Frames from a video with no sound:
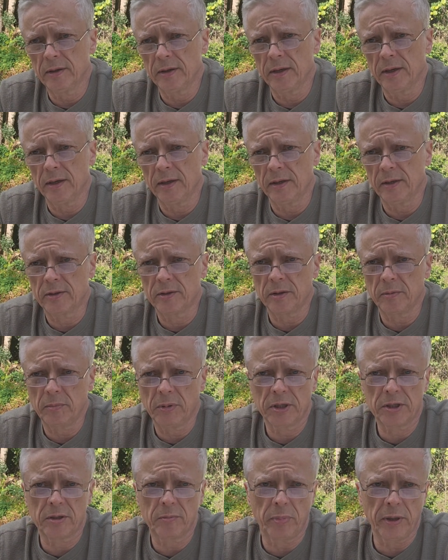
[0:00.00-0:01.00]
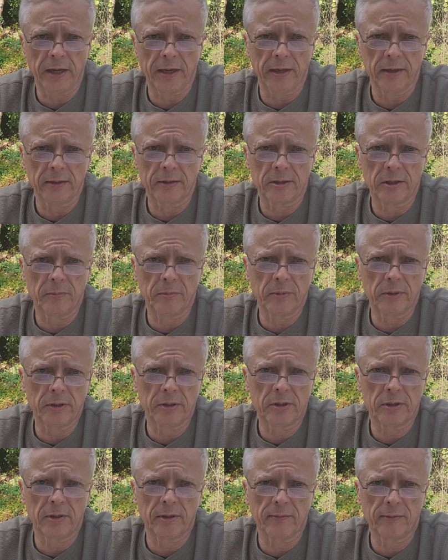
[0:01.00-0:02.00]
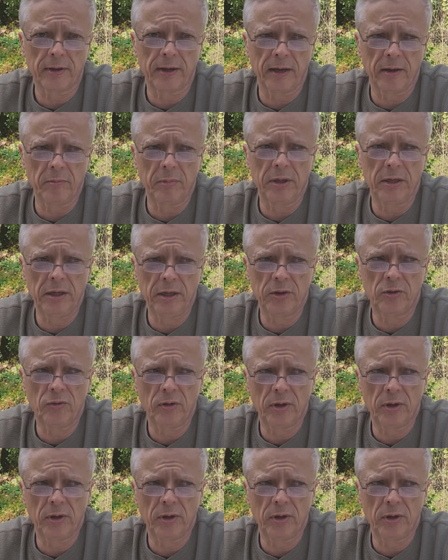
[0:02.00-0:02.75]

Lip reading: and it's a mixed bag. Some of the stuff can be heat